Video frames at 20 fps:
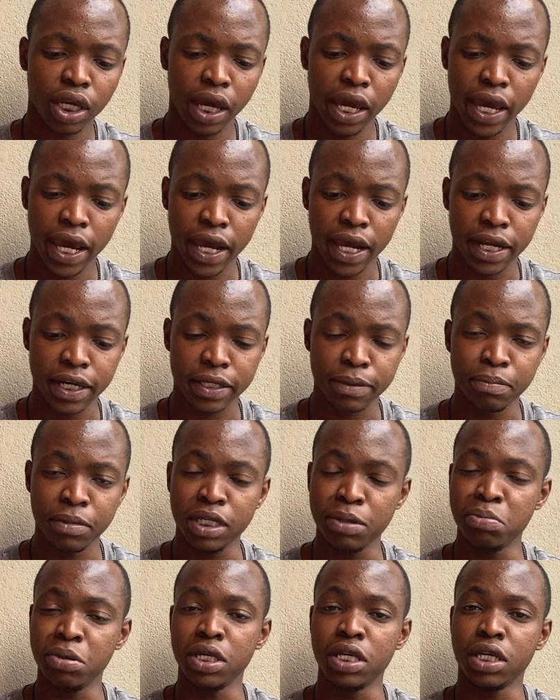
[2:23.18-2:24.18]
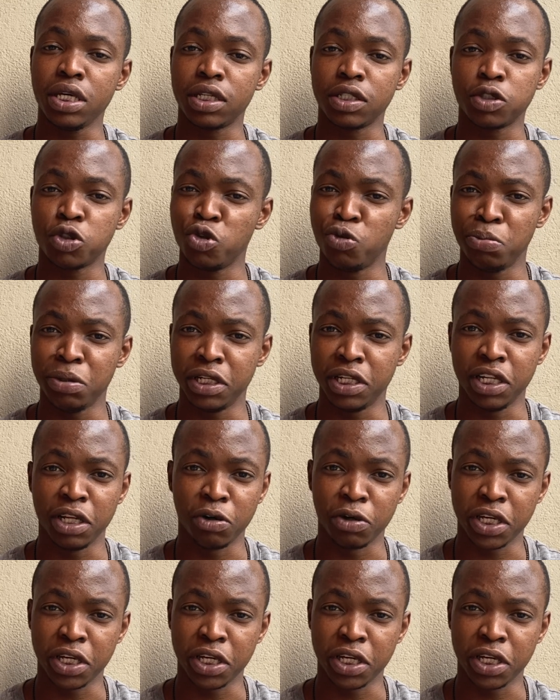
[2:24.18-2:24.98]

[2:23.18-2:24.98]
And me being a stupid little